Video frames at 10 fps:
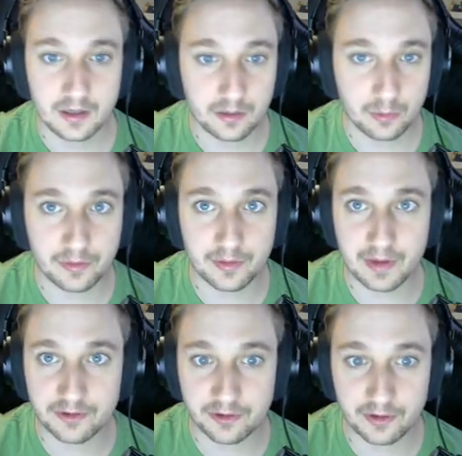With the
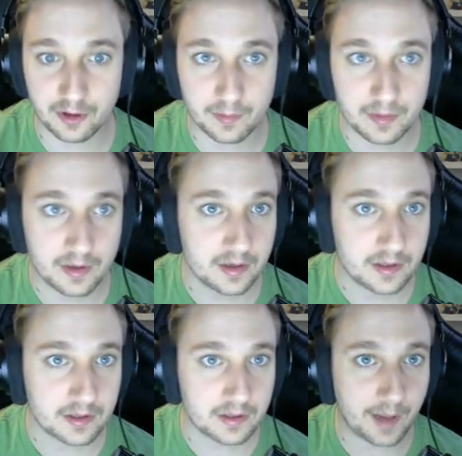metronome,
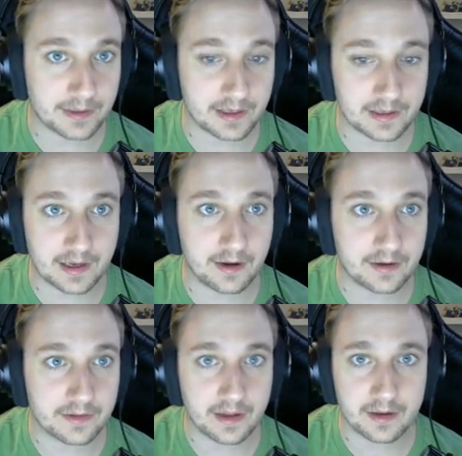clapping and
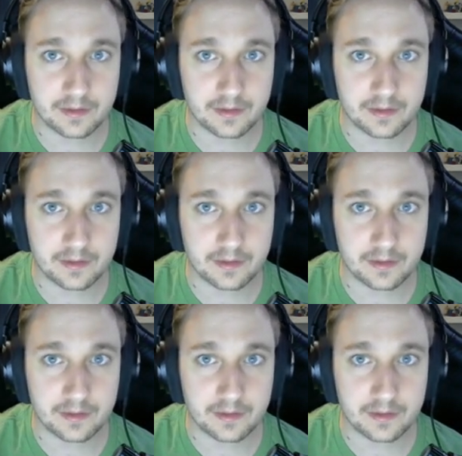counting that.